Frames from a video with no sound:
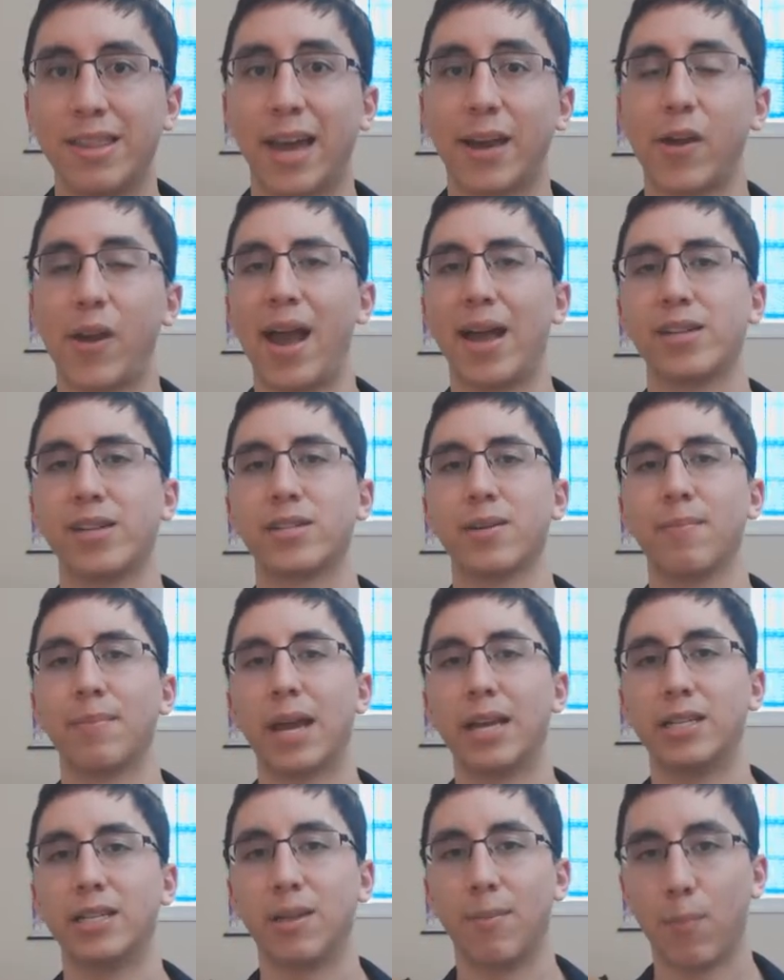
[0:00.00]
and that could add
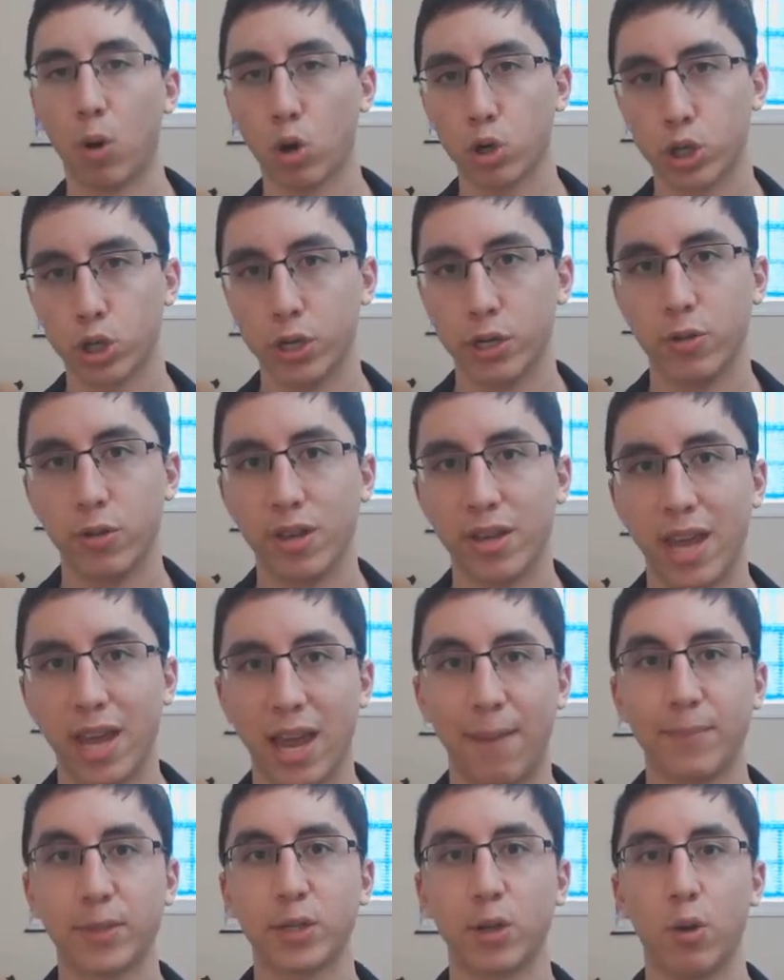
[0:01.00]
some nice immersion to the
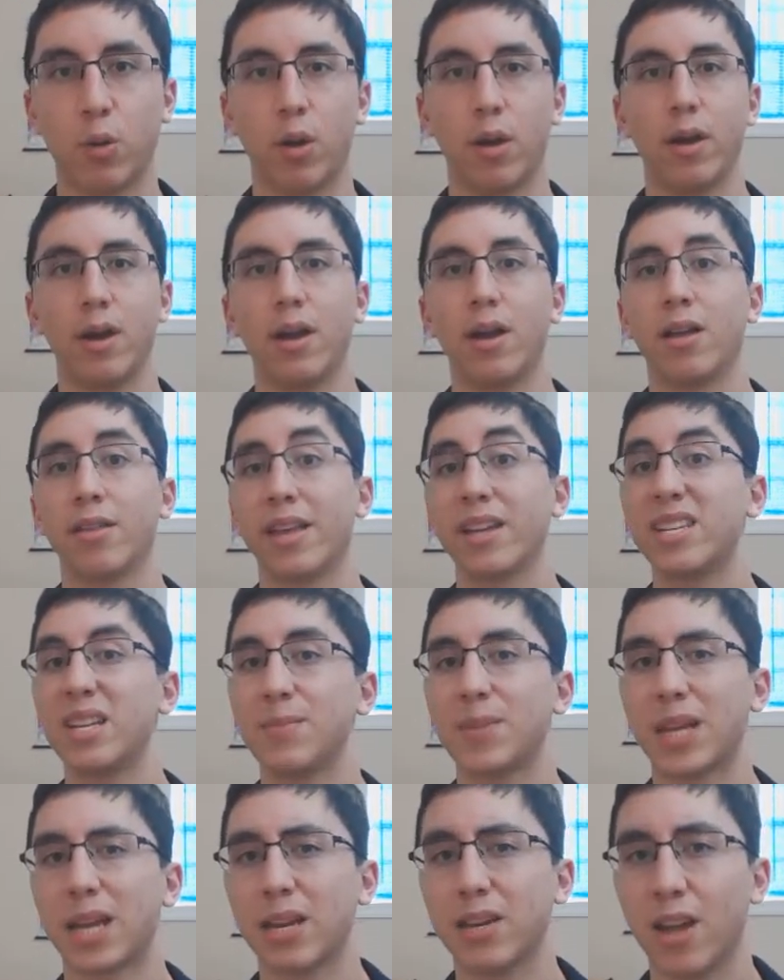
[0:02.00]
game, so that
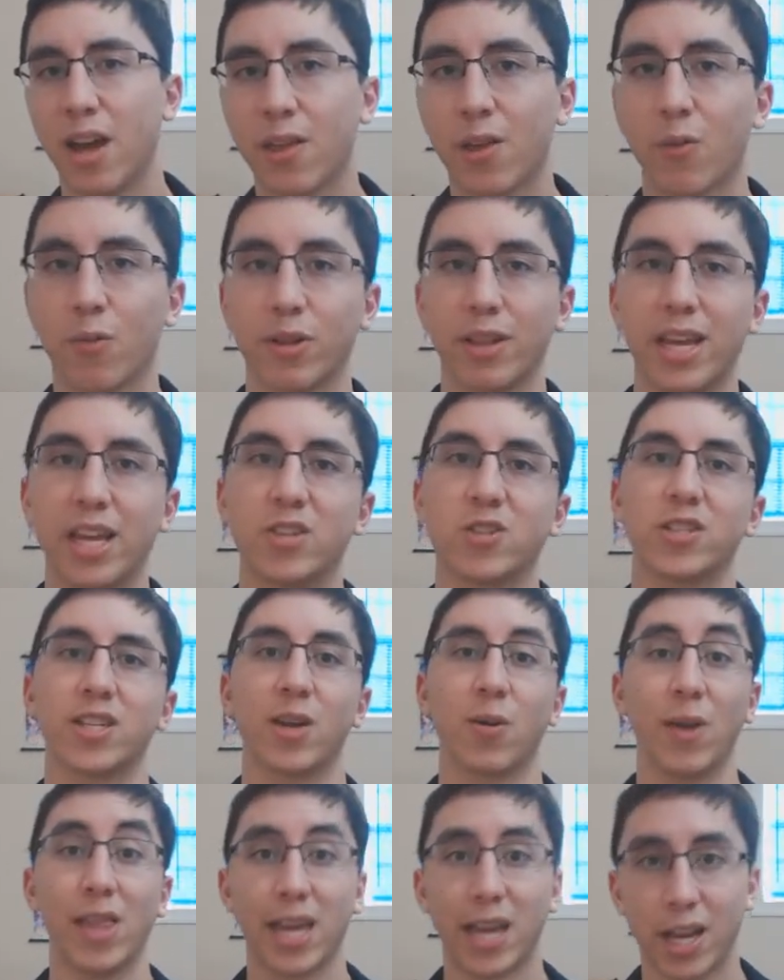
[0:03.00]
seems like another really
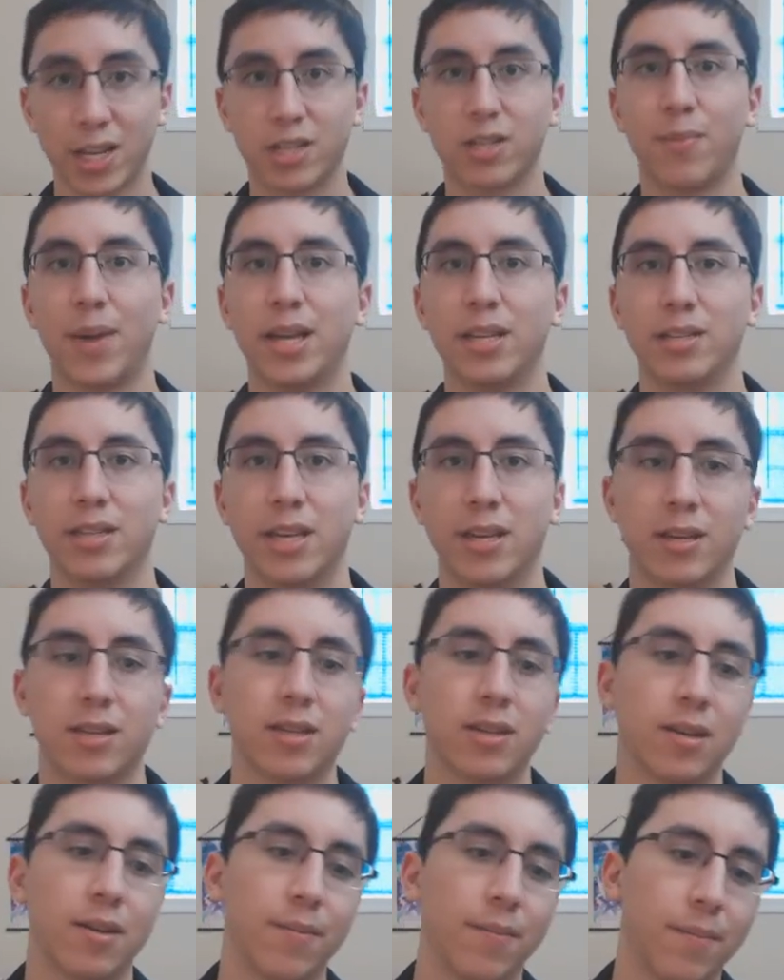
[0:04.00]
interesting way to customize
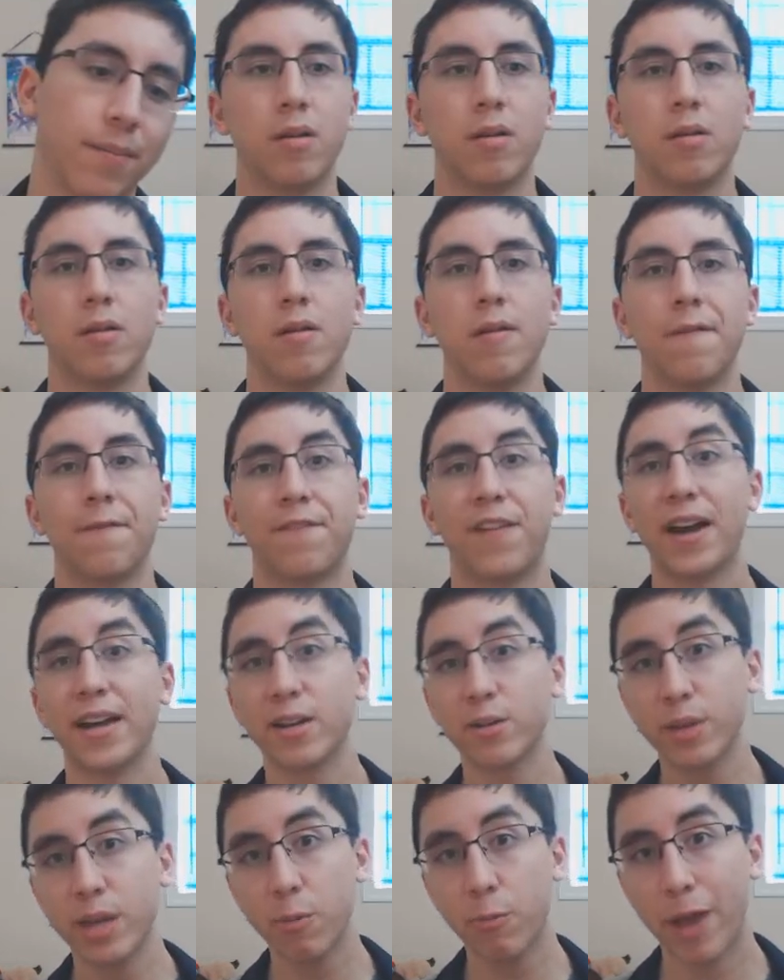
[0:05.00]
things.
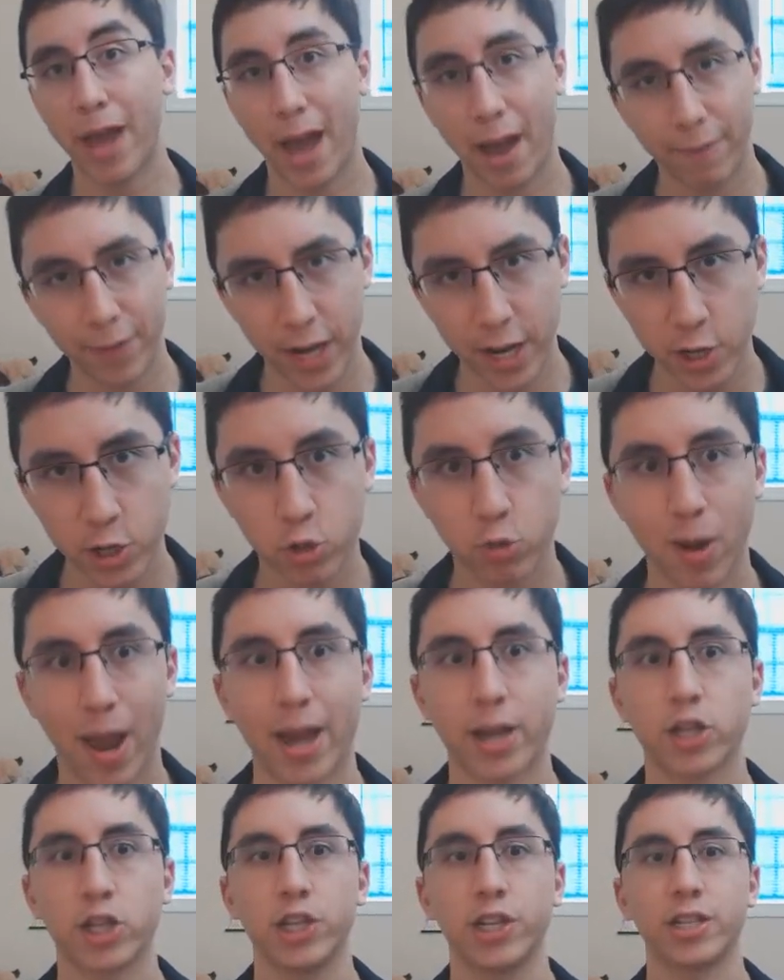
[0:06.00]
Finally, we have
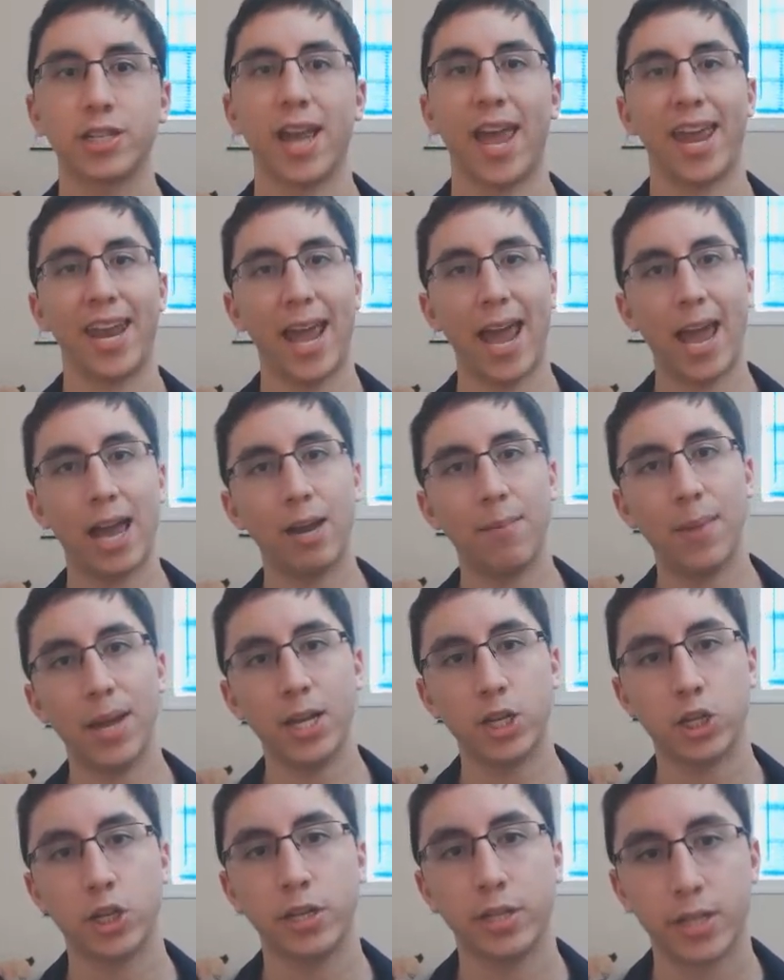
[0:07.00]
interactions and
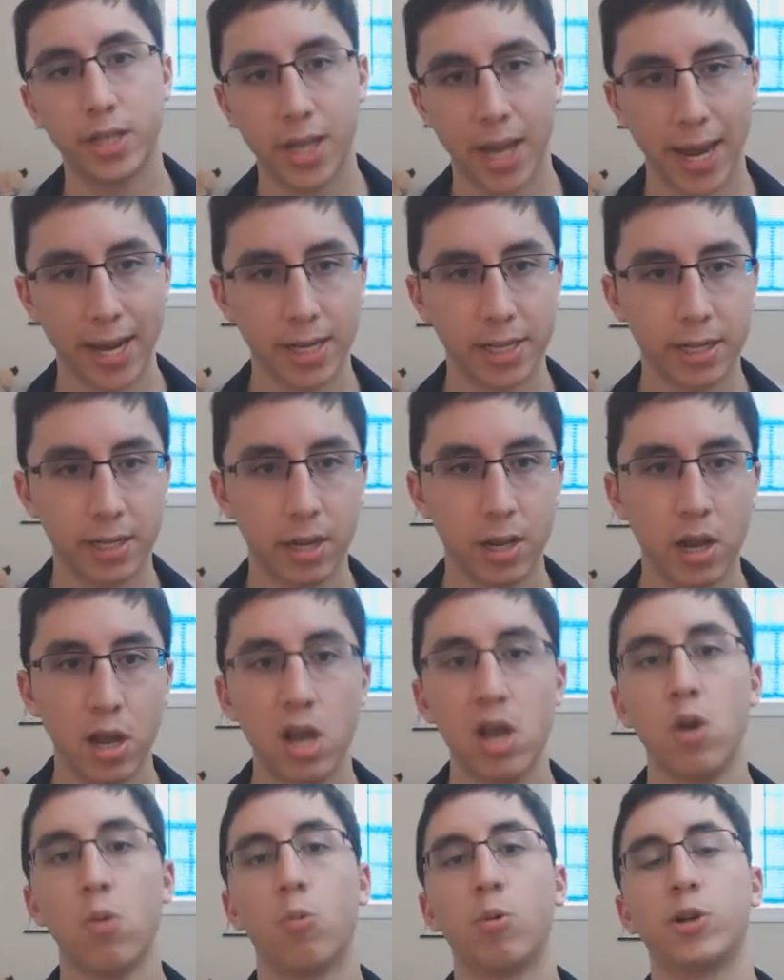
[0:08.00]
animation states,
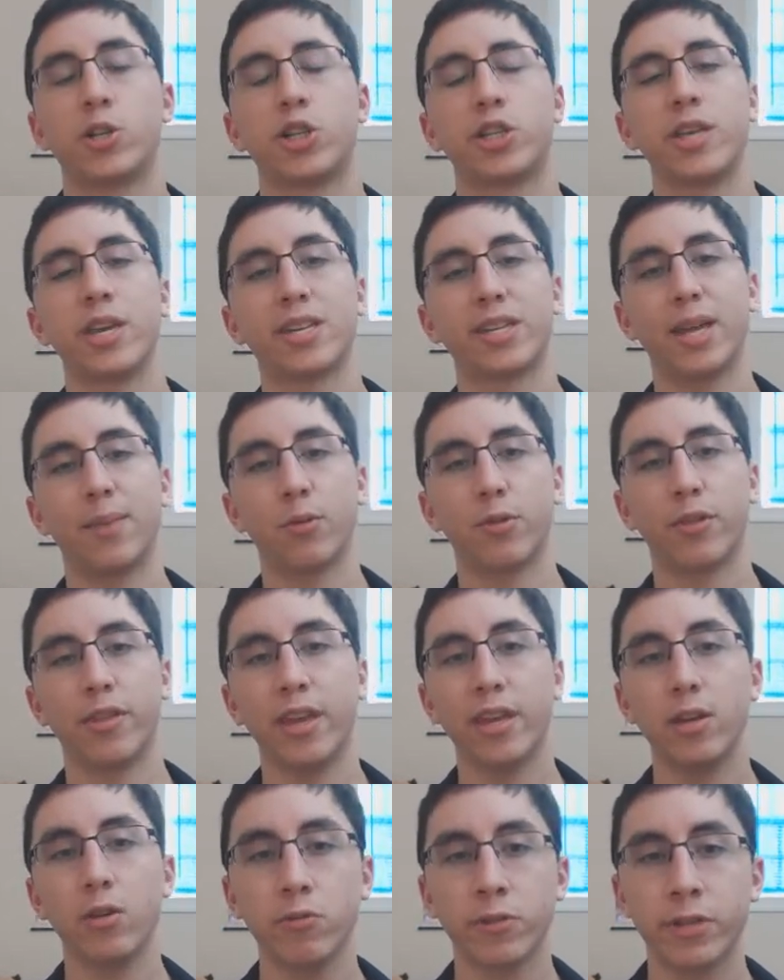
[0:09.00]
which the example
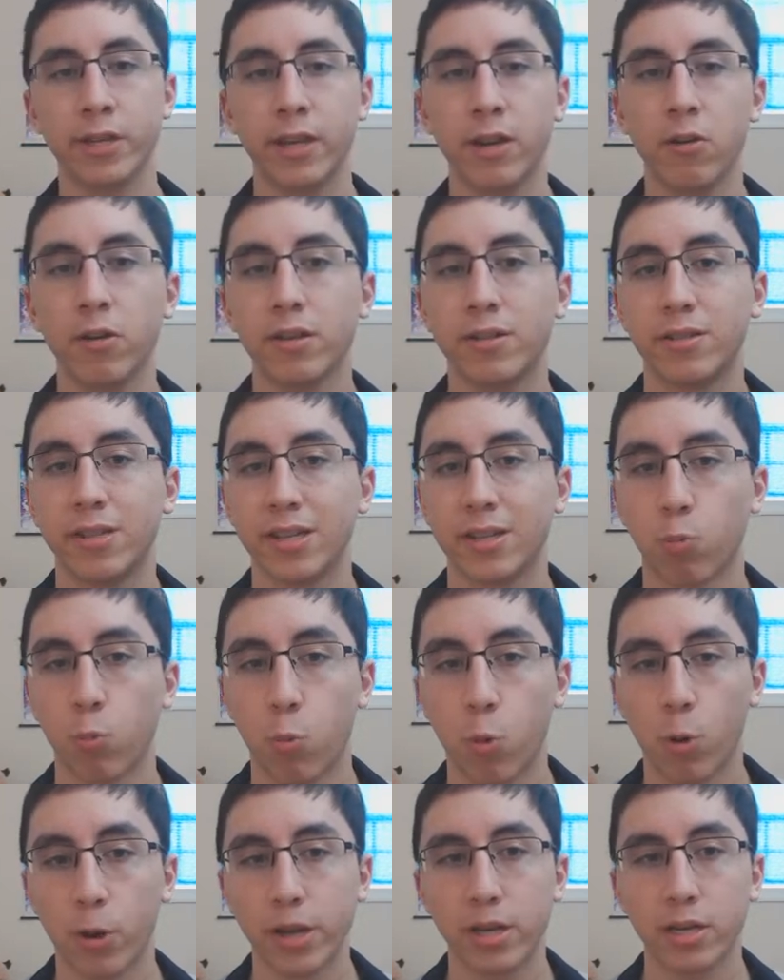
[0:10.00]
they use here is this
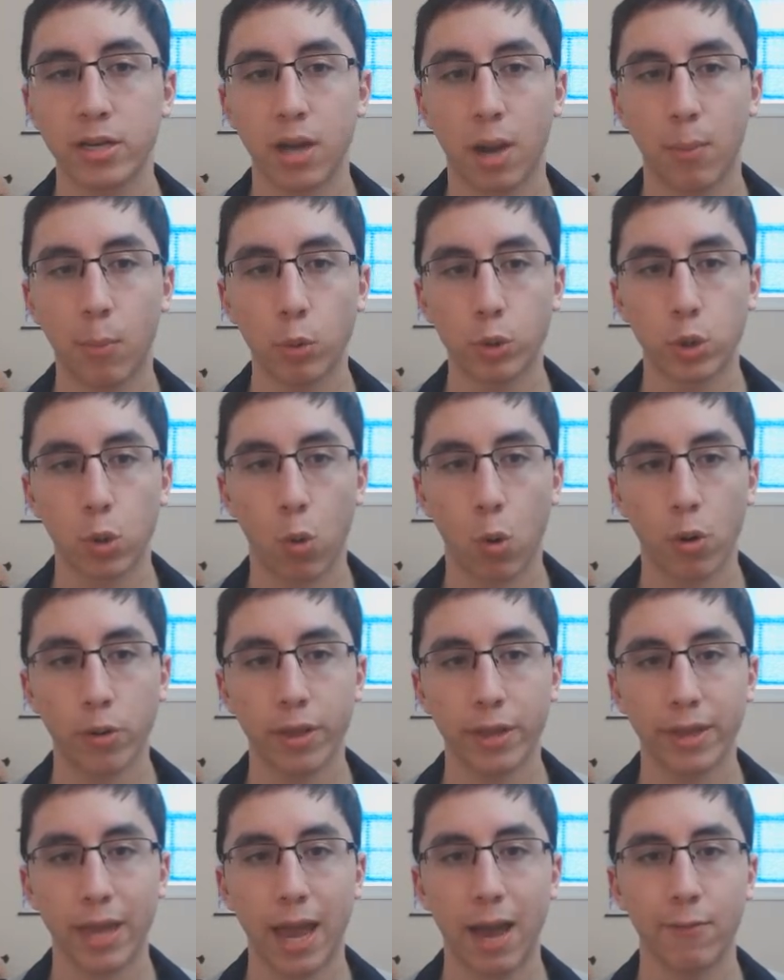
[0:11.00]
wooden double
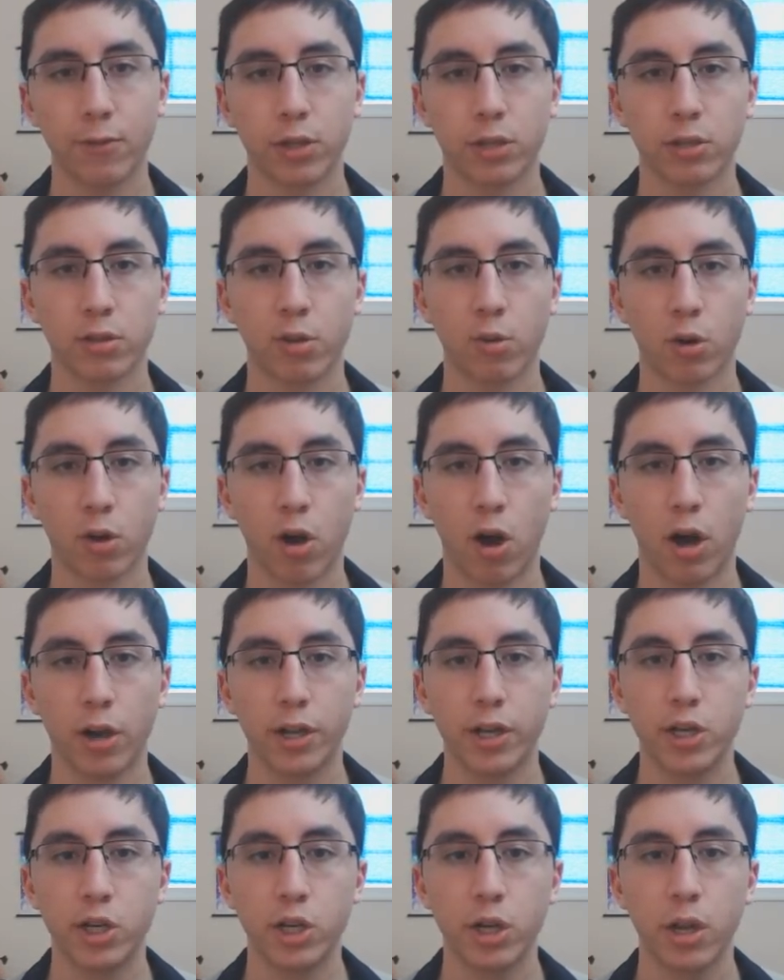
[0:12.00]
door that they have in this little
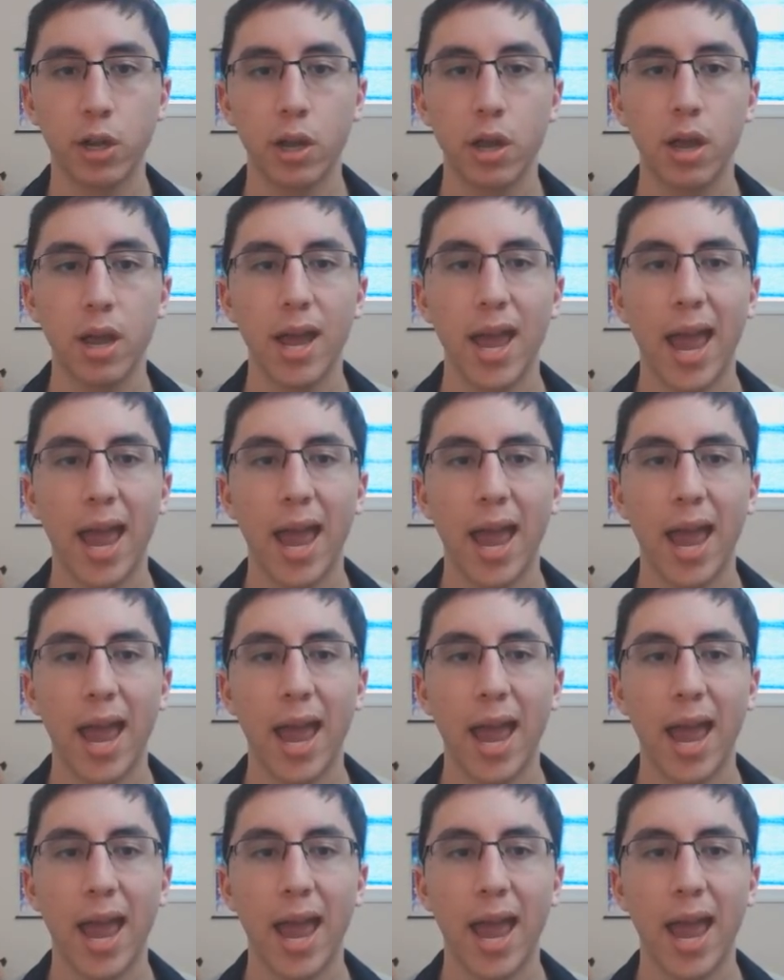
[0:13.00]
cottage.